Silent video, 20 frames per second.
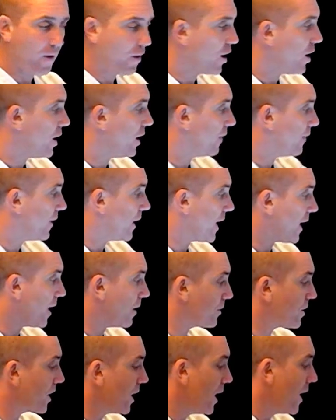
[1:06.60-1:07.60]
the early
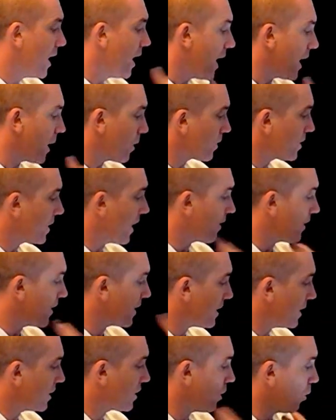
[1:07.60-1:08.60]
videos, and I would say
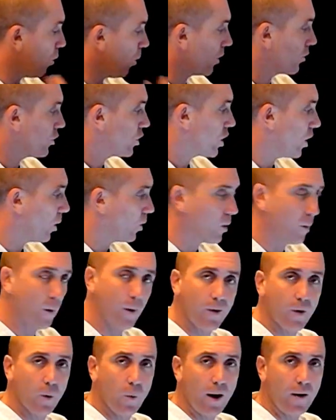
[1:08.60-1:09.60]
this is one shoulder
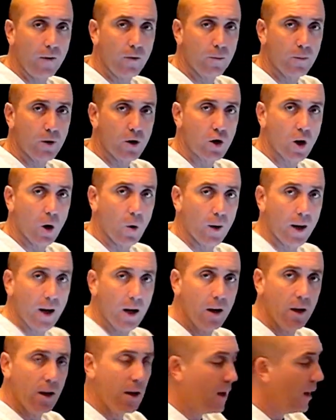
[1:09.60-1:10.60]
width away from your
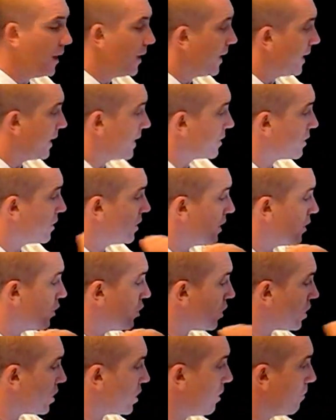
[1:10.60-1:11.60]
shoulder. It's
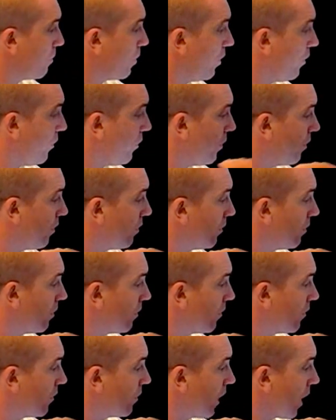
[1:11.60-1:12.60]
just above
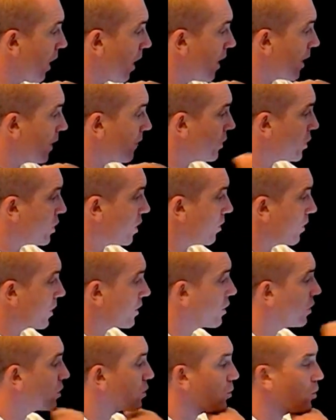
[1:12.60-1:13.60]
the line of your shoulder
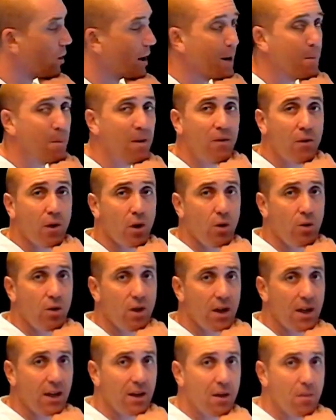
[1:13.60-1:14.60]
because we're aiming for
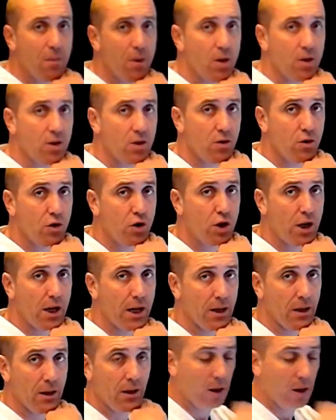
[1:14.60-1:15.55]
underneath the person's chin,